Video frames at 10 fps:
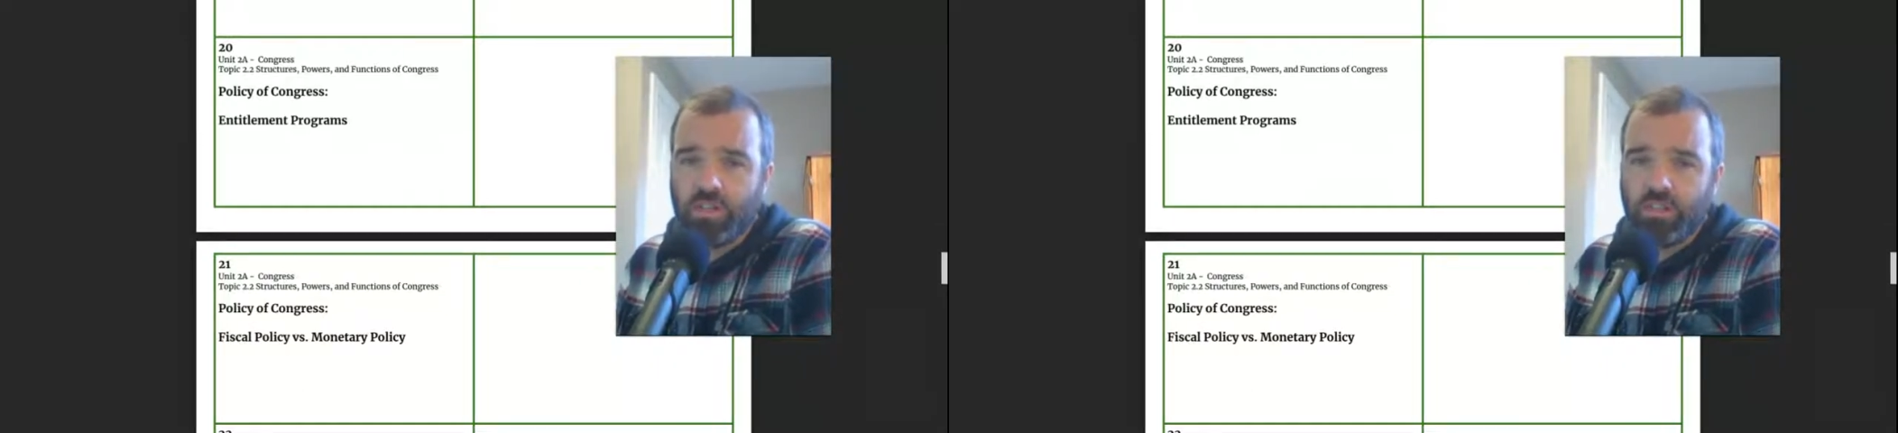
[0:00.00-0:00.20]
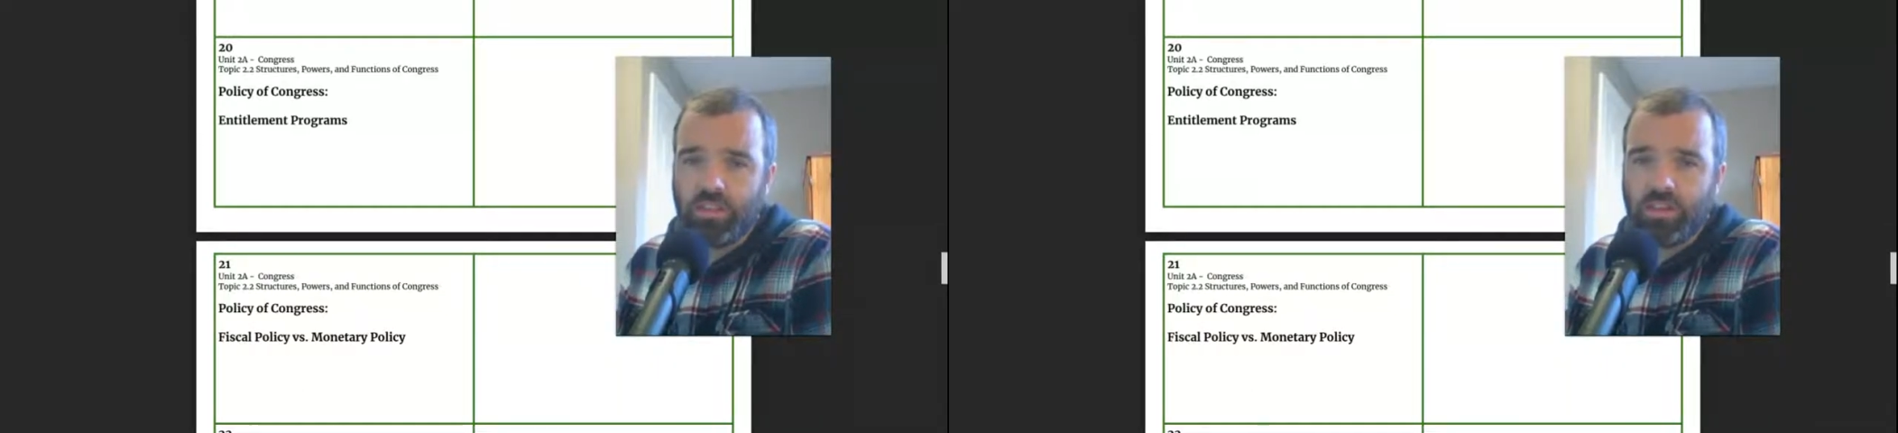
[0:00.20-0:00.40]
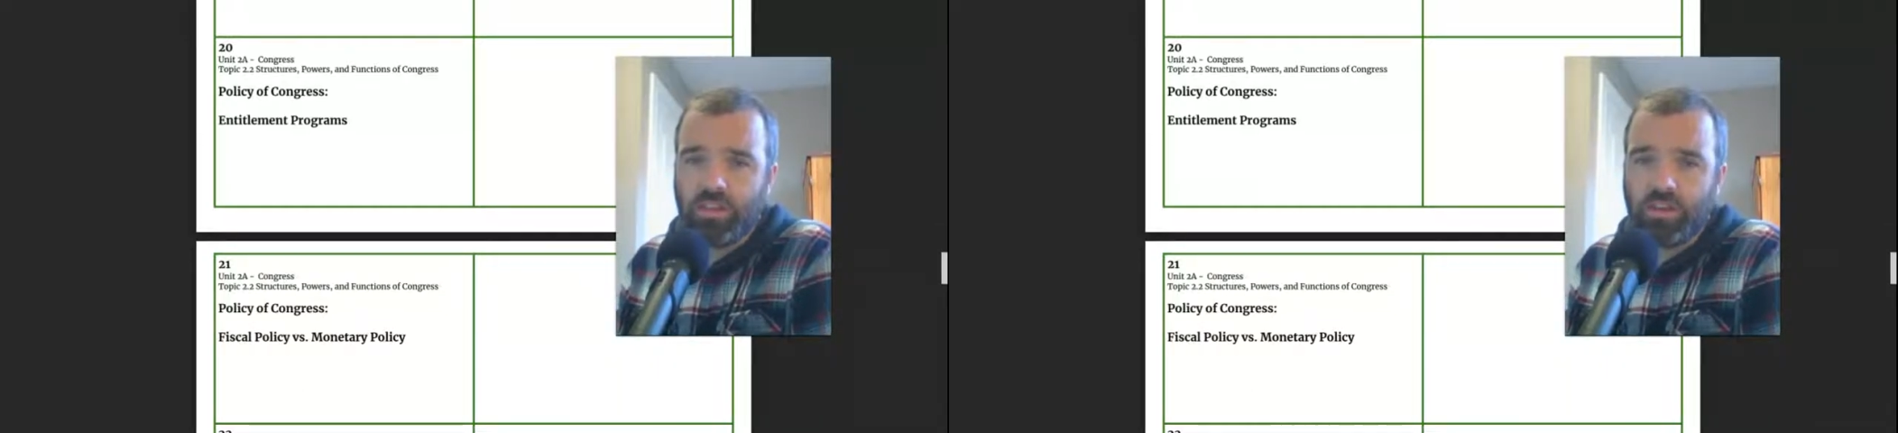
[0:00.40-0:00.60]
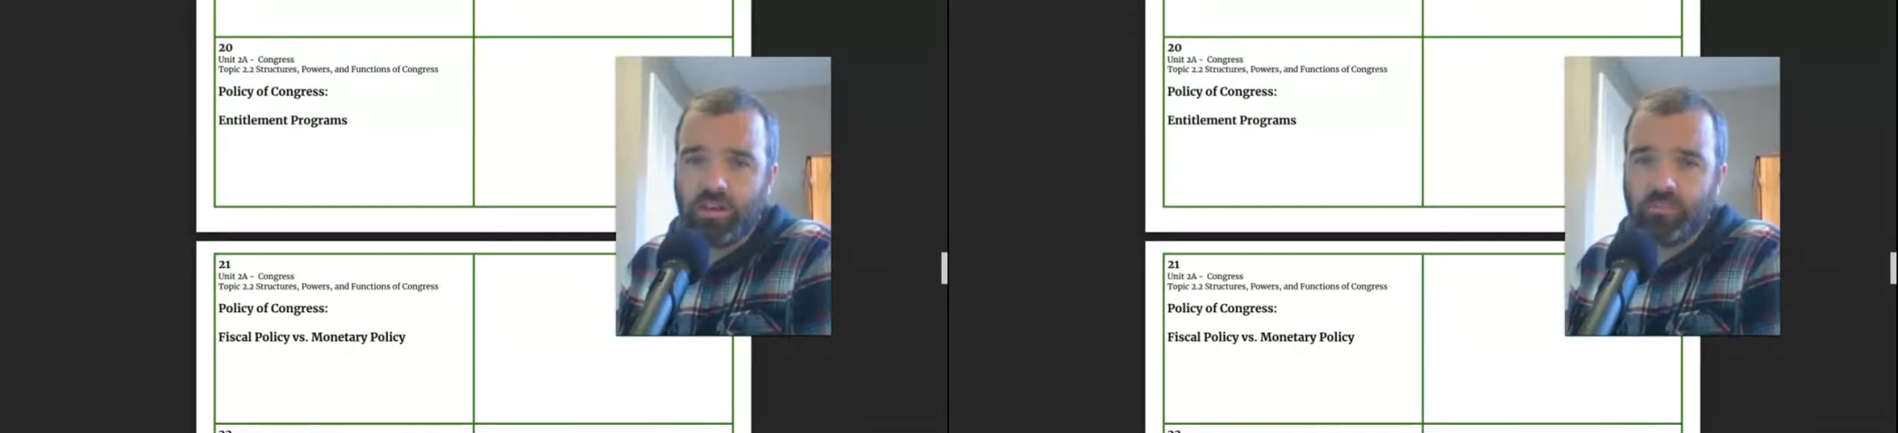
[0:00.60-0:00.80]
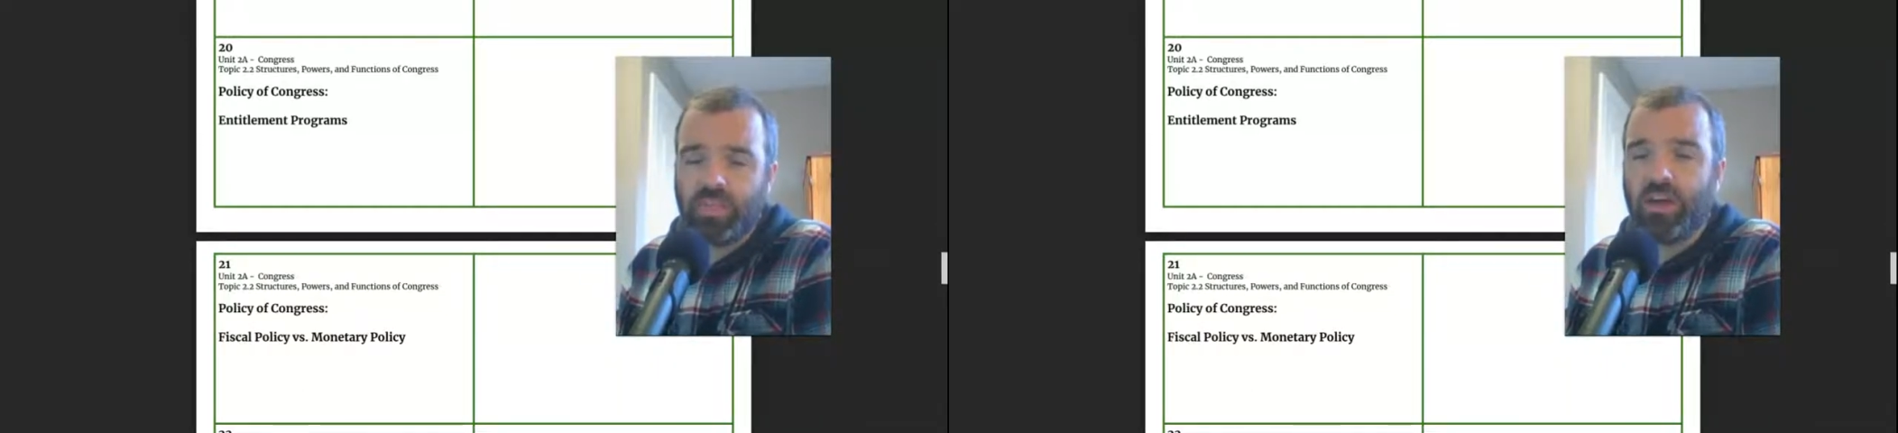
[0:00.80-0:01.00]
the
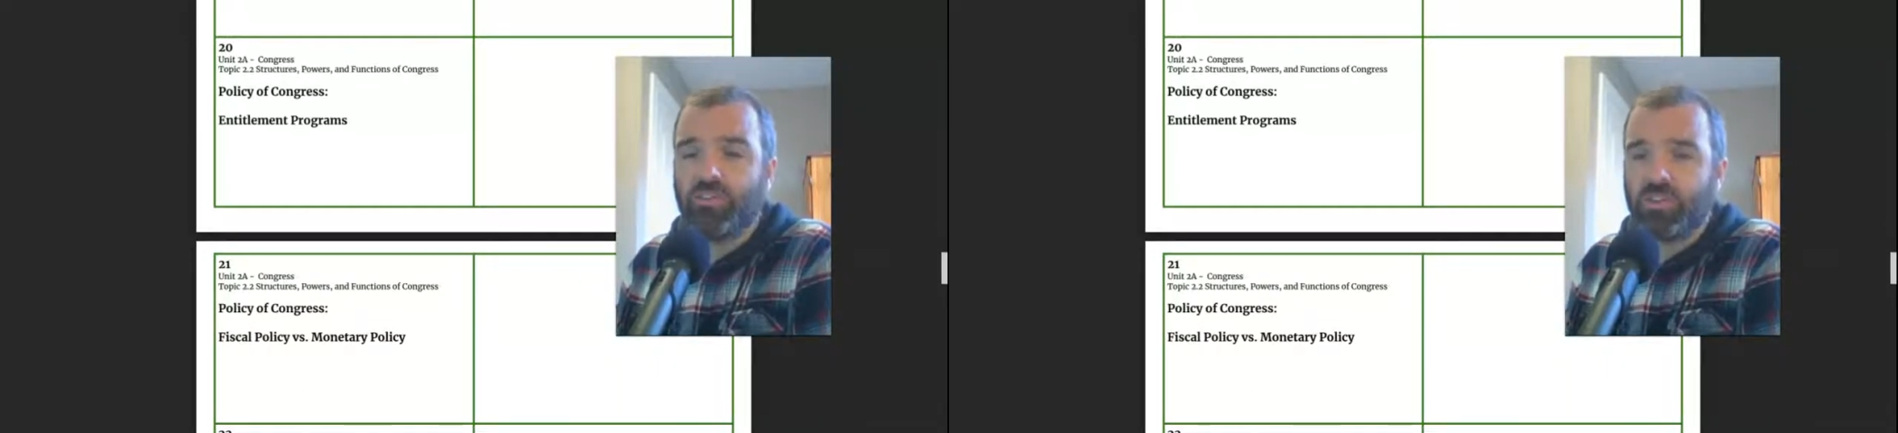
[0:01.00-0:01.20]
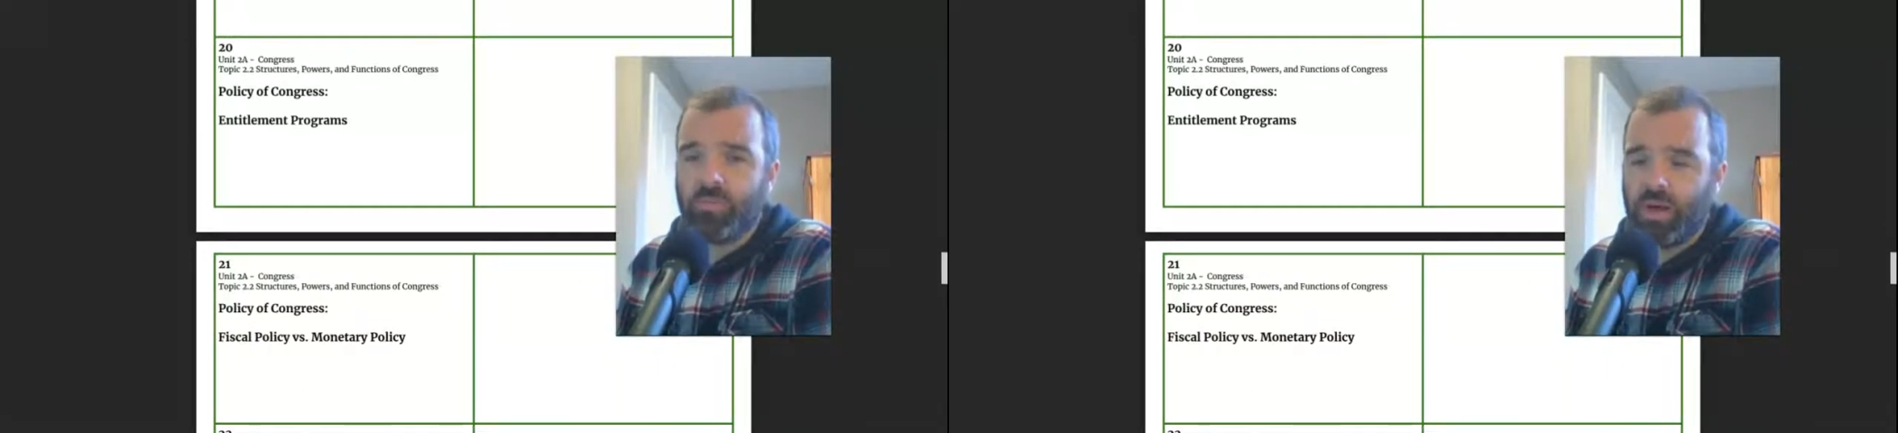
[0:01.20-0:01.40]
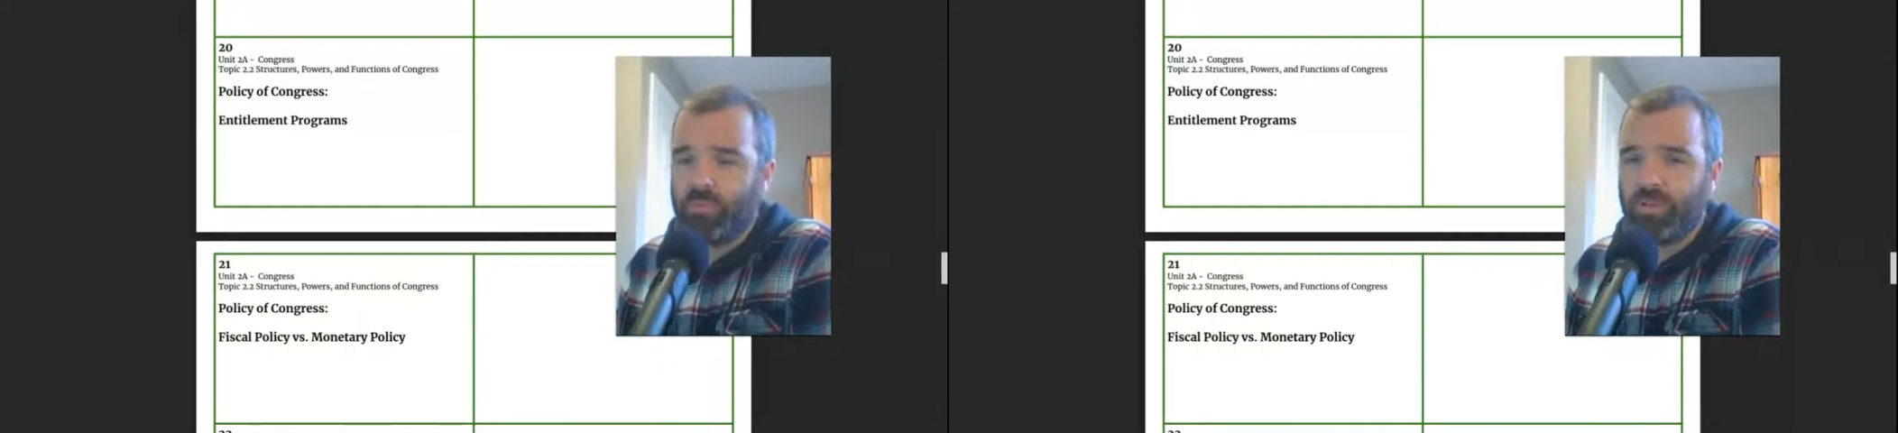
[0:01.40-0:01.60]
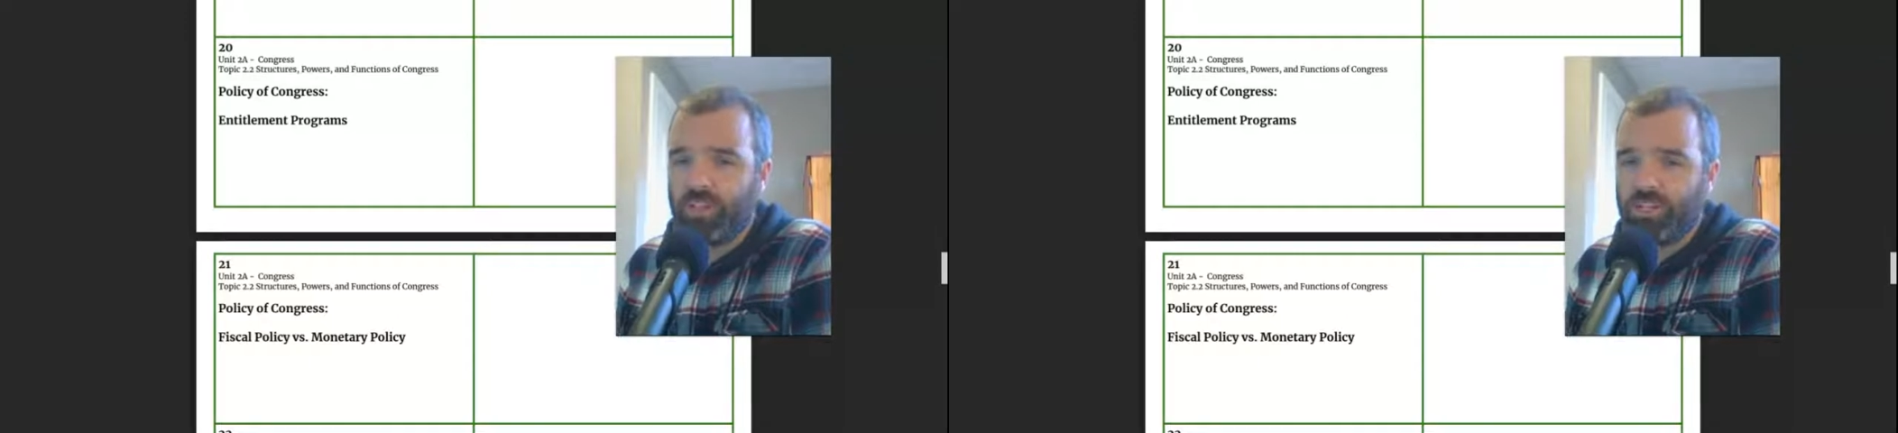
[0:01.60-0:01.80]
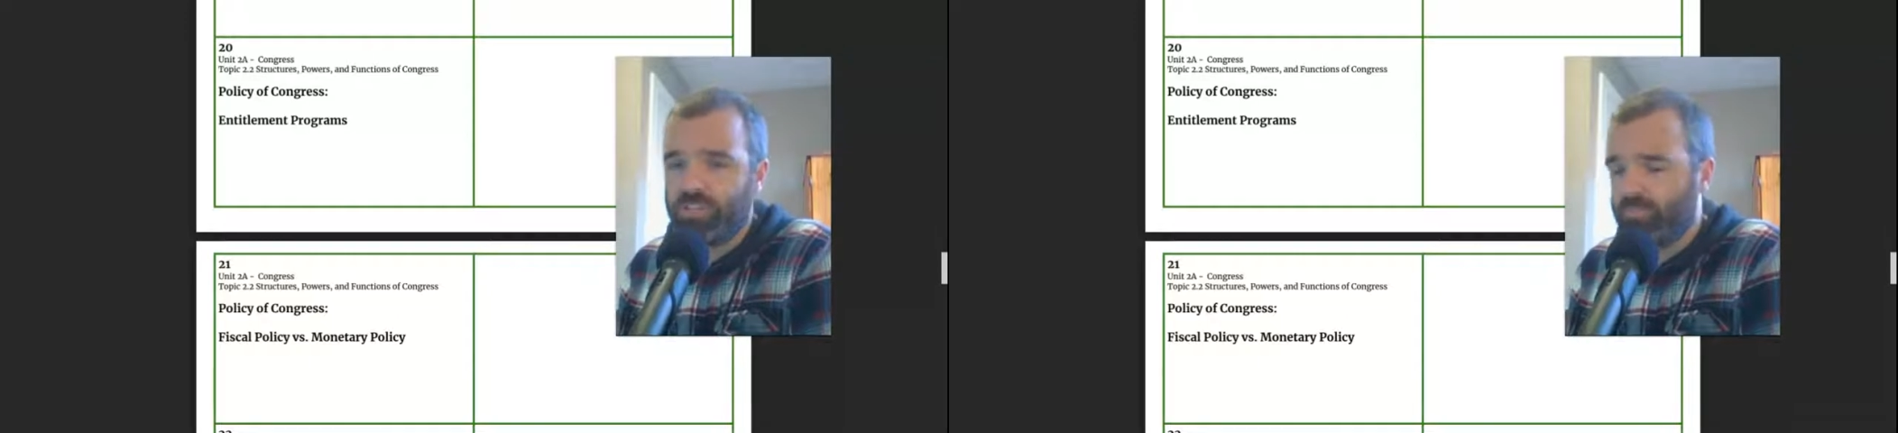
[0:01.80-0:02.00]
elderly
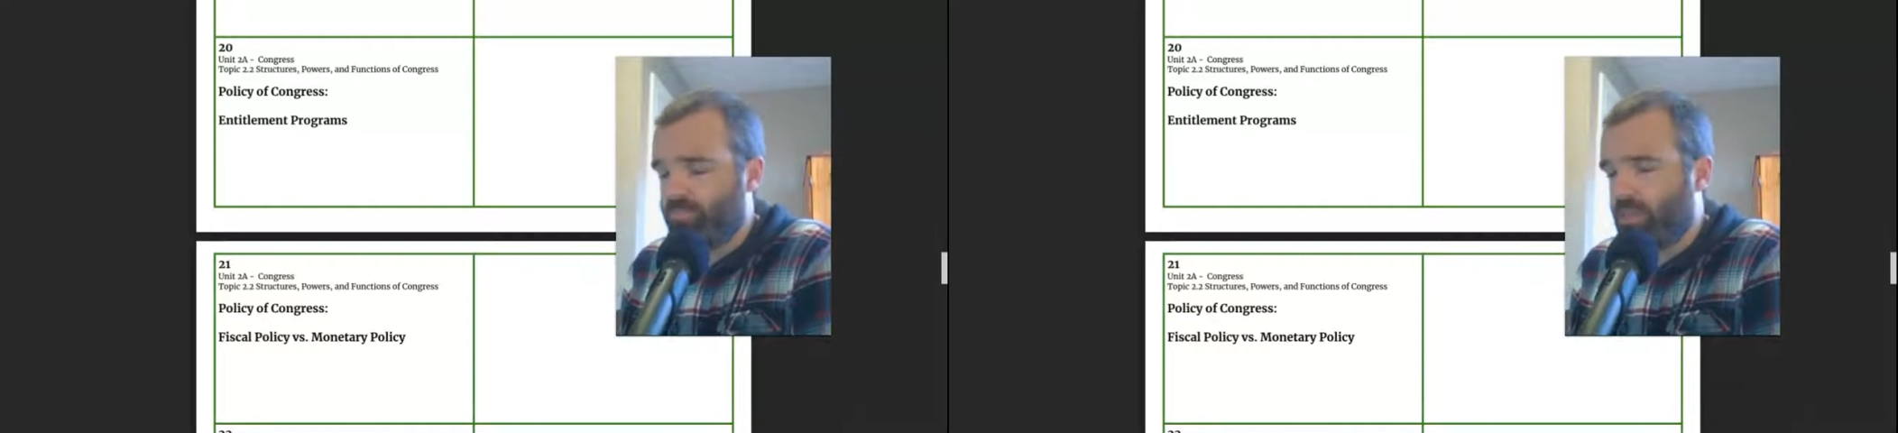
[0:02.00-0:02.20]
population,